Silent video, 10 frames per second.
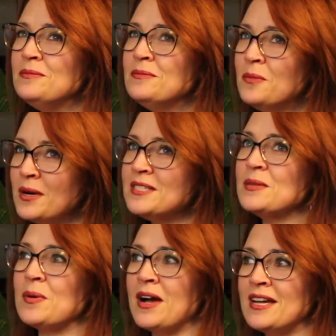was
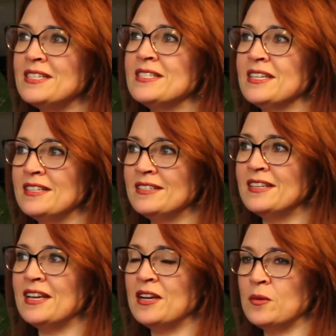surprised that
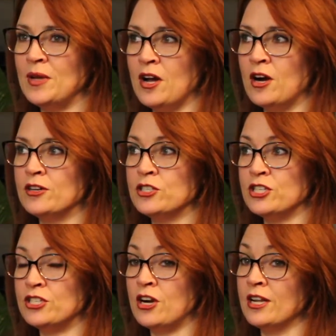here we are
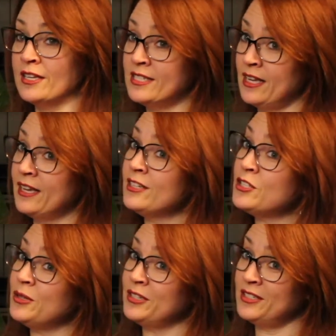just starting a second
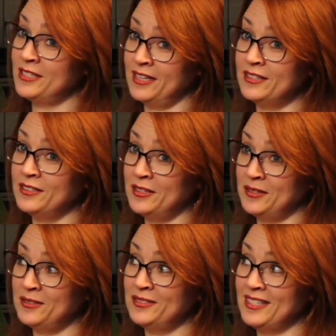2-year cycle,
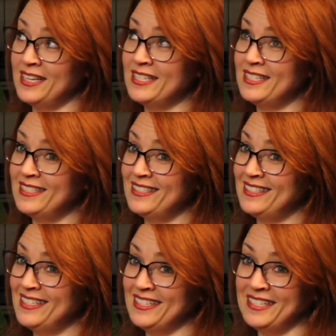though. I
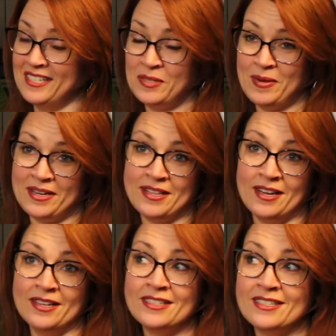didn't expect
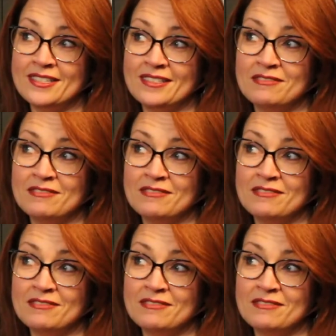that.